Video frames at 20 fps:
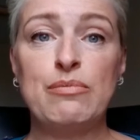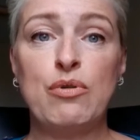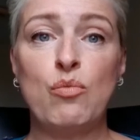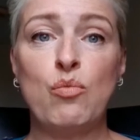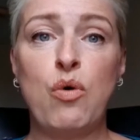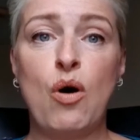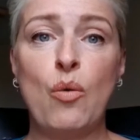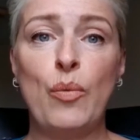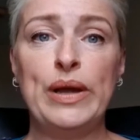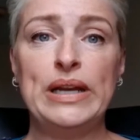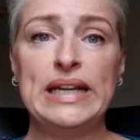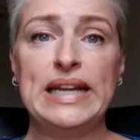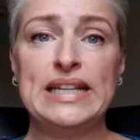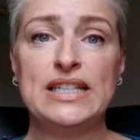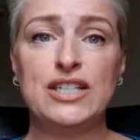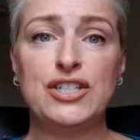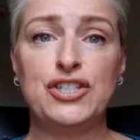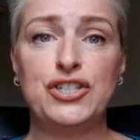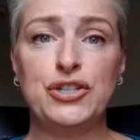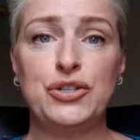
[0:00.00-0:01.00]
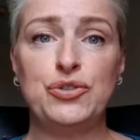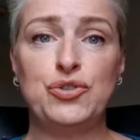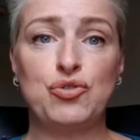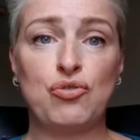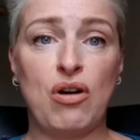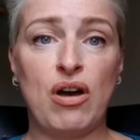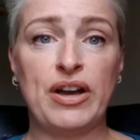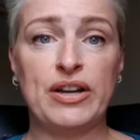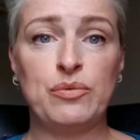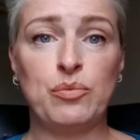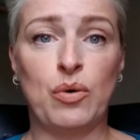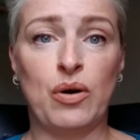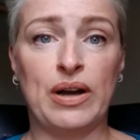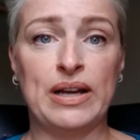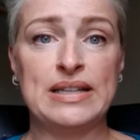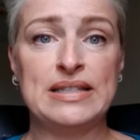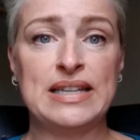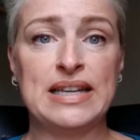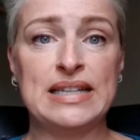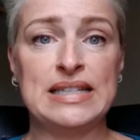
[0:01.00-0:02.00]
but what we need to do dried wise